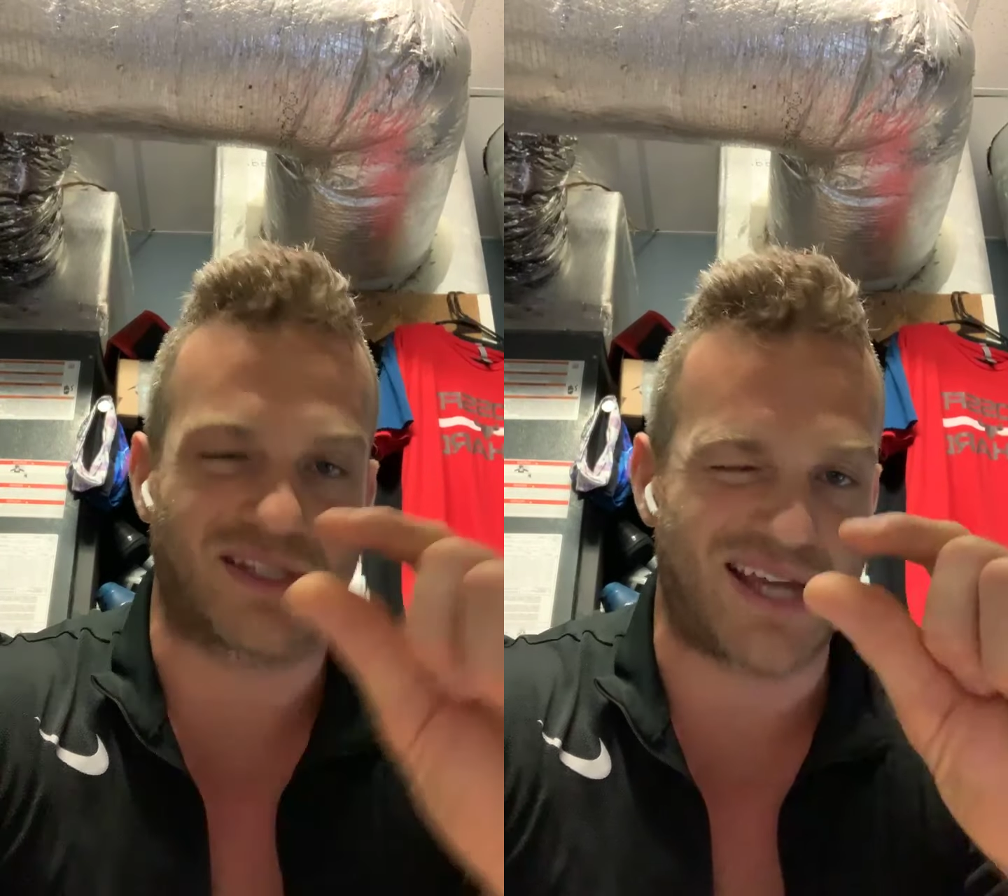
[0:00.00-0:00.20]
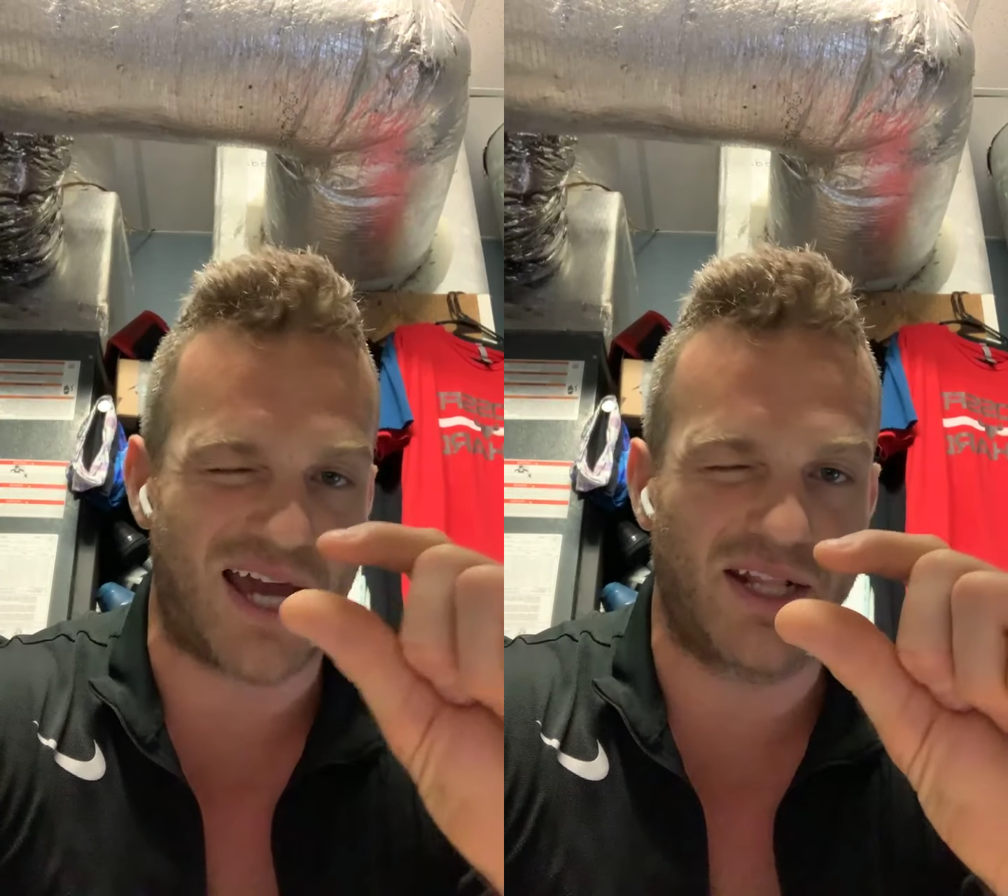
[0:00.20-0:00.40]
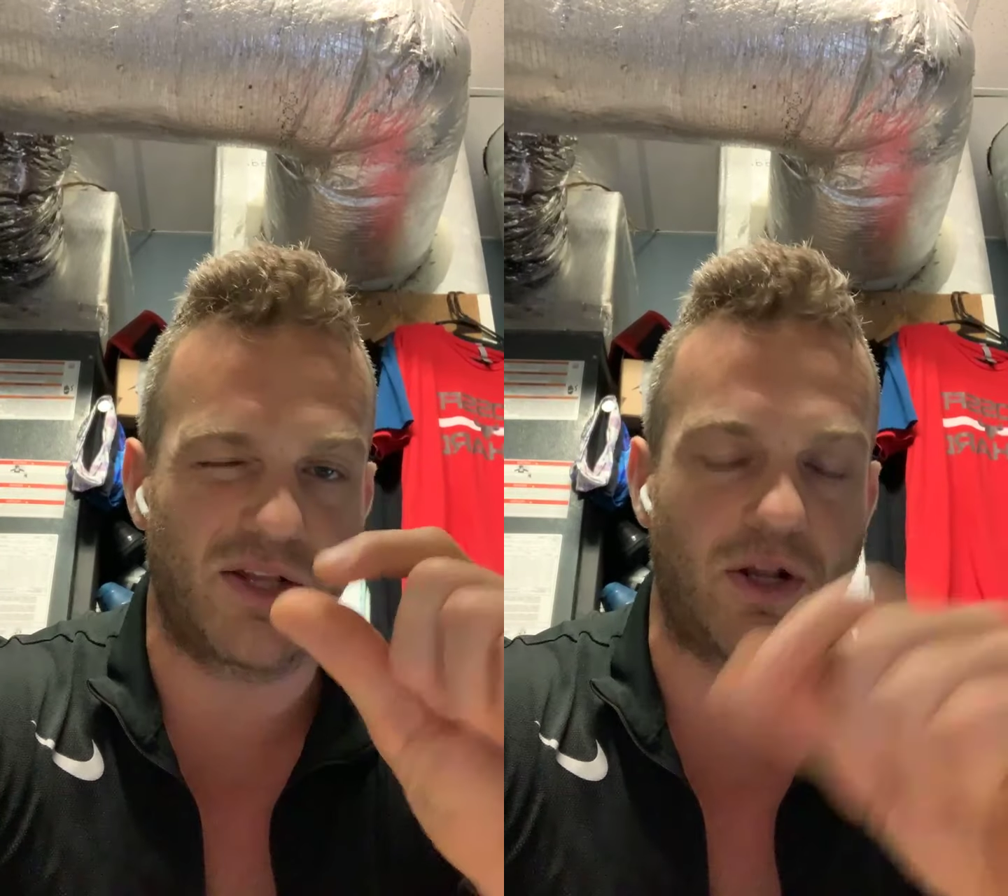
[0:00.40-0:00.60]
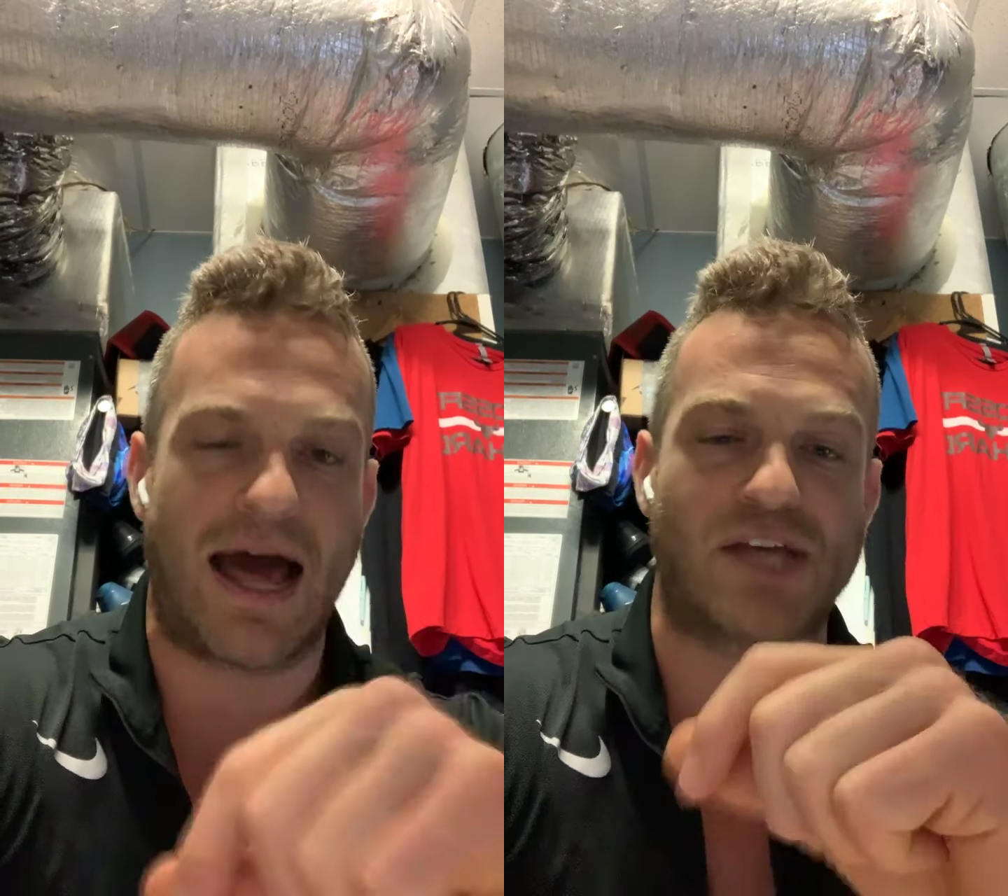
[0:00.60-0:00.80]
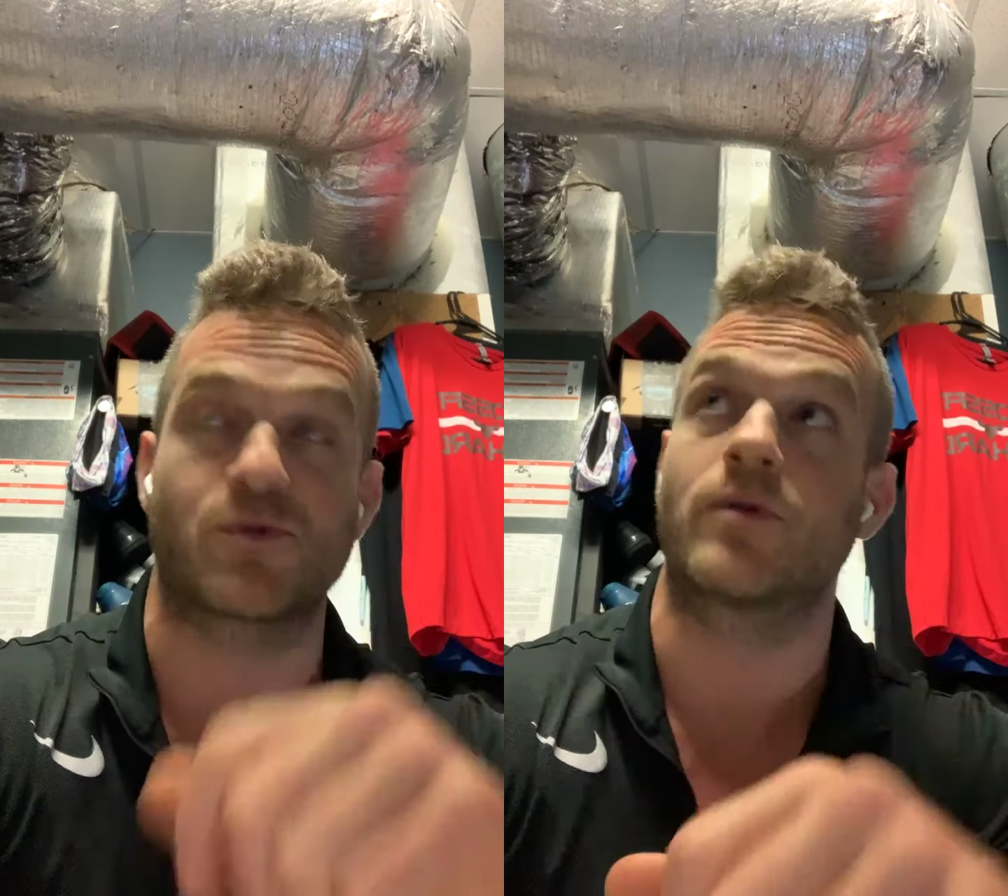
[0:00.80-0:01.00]
tiny little
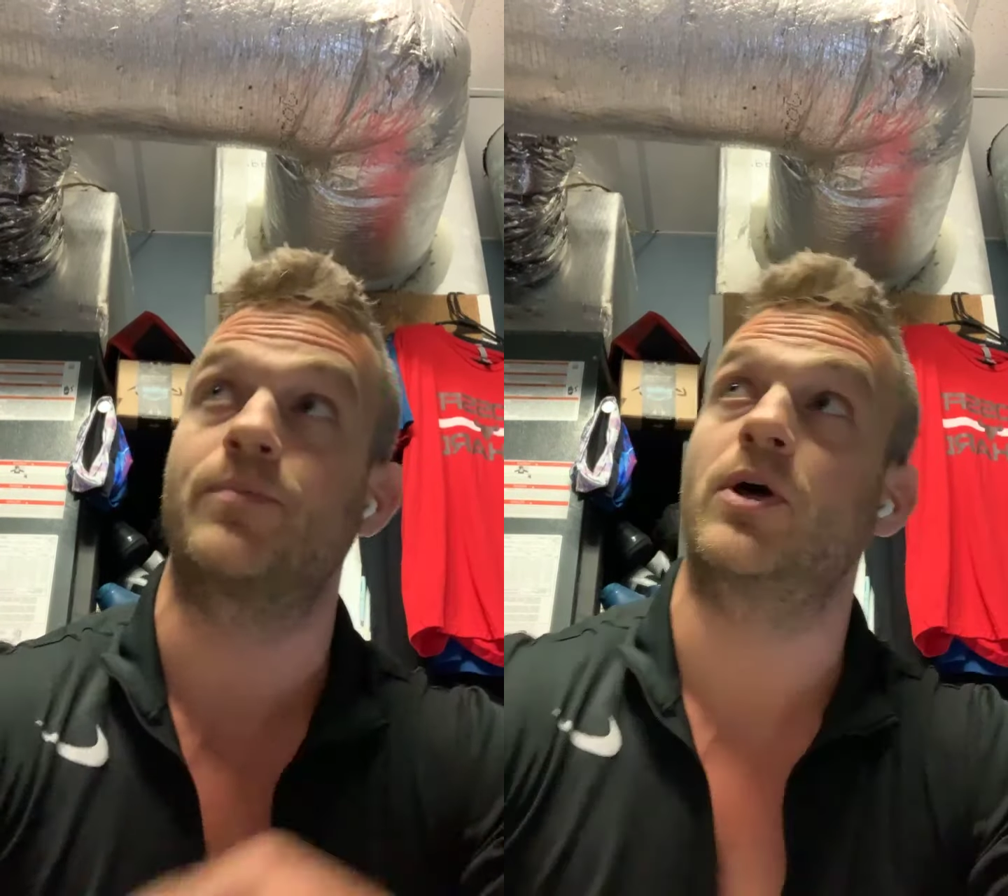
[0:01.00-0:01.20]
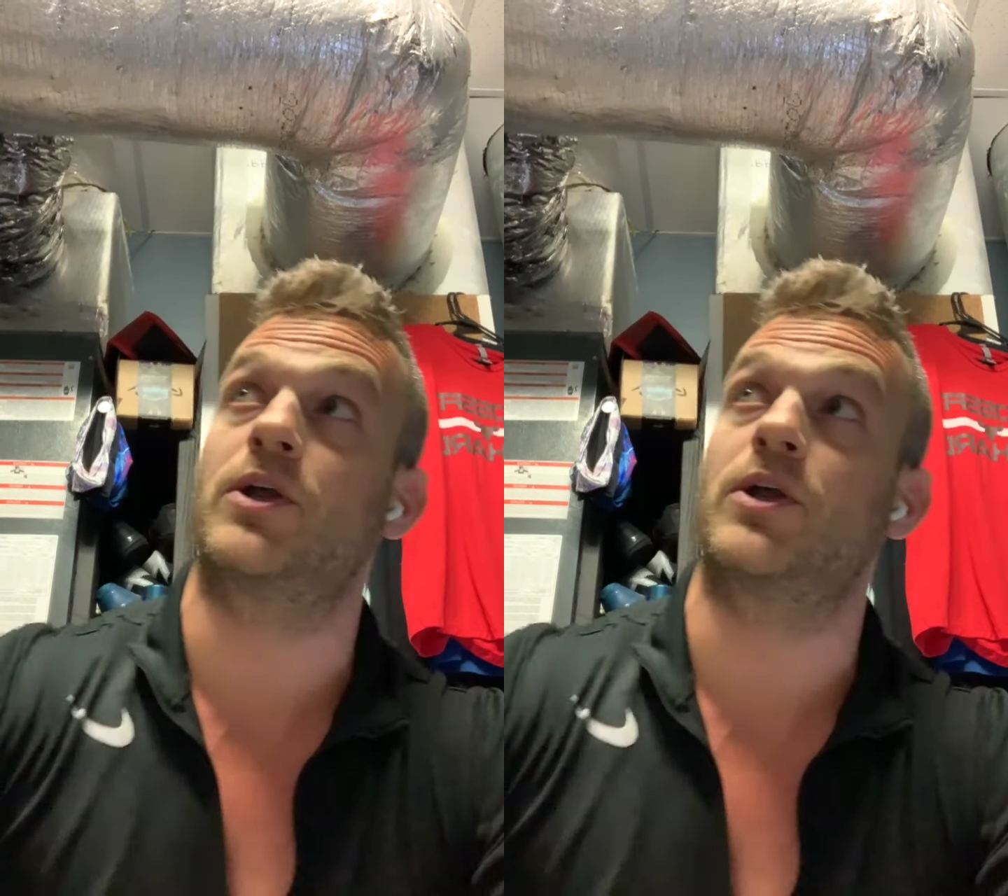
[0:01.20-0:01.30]
aspirin pill,